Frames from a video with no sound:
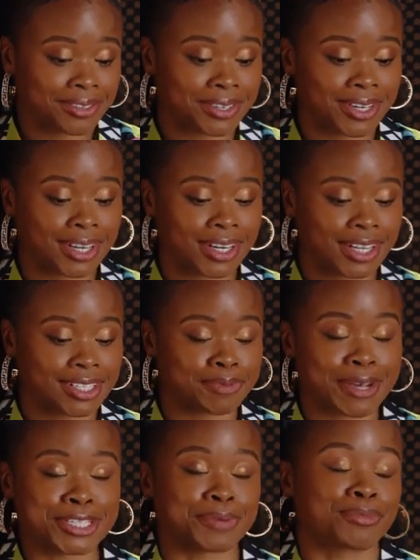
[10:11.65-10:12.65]
for
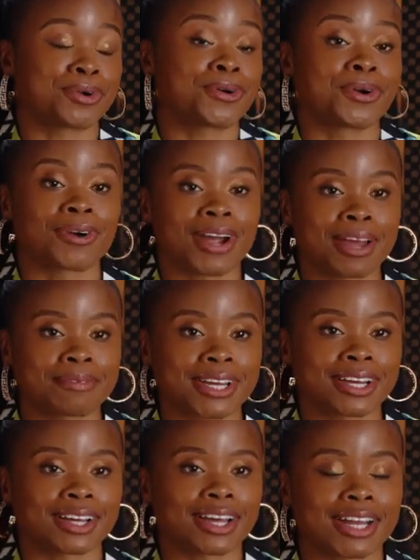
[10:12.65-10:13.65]
especially
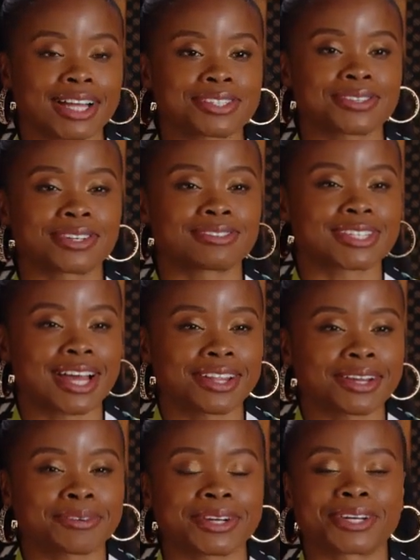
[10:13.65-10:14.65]
programming and that sort of
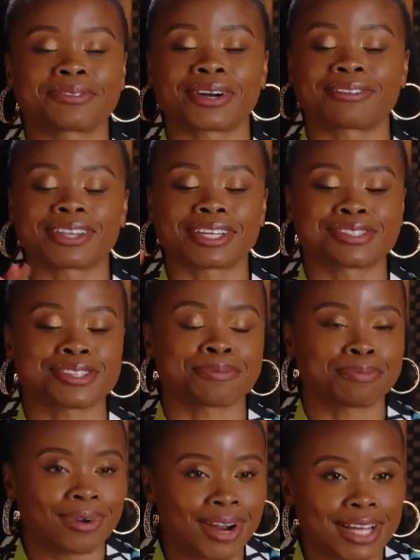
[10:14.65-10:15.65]
sound that we're in, where everything's
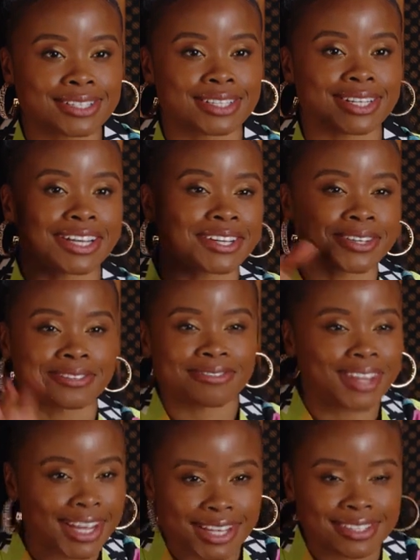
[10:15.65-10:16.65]
compressed and in your
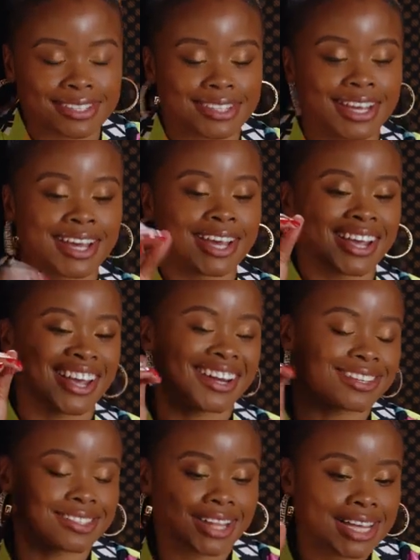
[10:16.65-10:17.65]
face
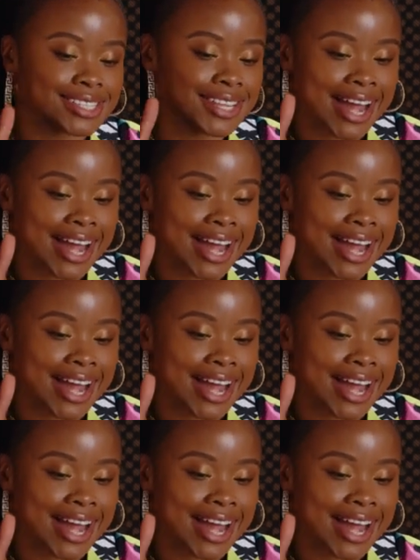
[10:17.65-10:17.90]
and there's less